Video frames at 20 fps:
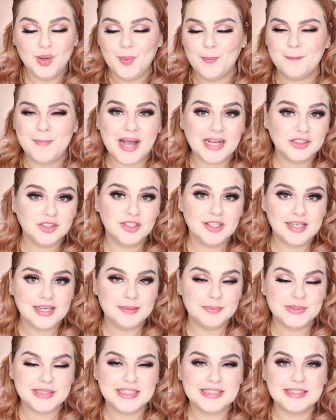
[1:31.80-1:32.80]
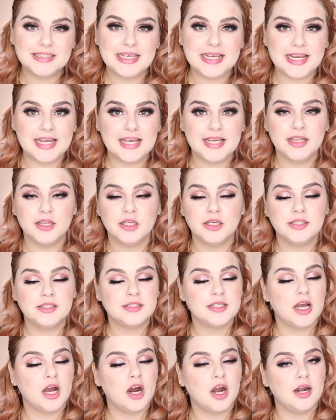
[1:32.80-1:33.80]
back to the lipsticks, and
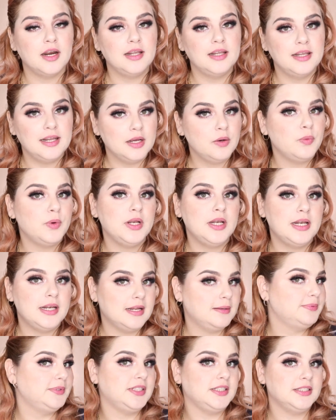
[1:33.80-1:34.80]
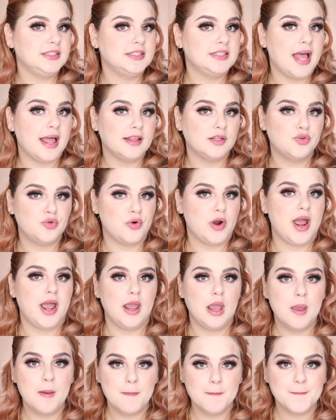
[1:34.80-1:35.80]
these are liquid lipsticks that
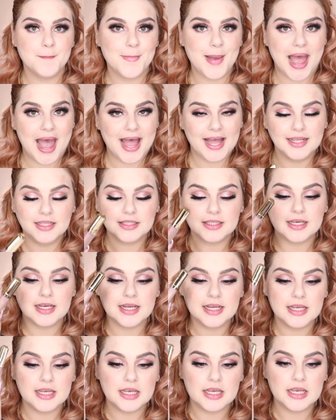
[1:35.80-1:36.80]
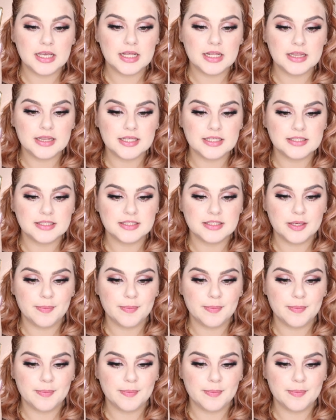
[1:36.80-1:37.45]
dry matte, and this is